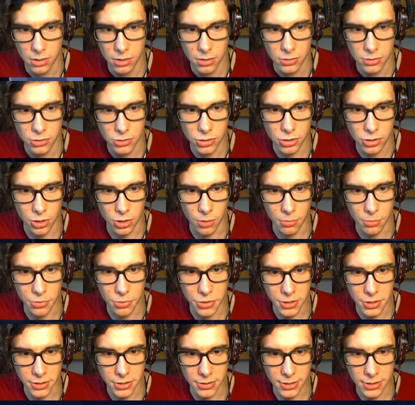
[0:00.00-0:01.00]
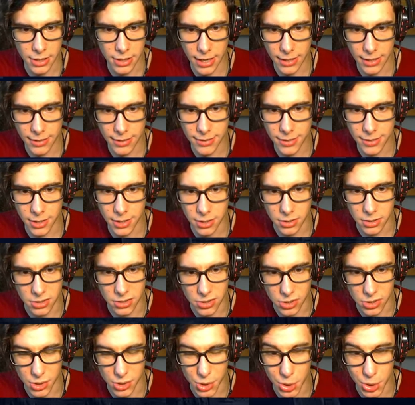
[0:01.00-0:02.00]
Something that I can
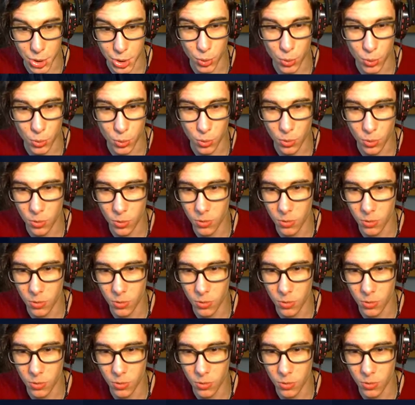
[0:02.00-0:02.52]
do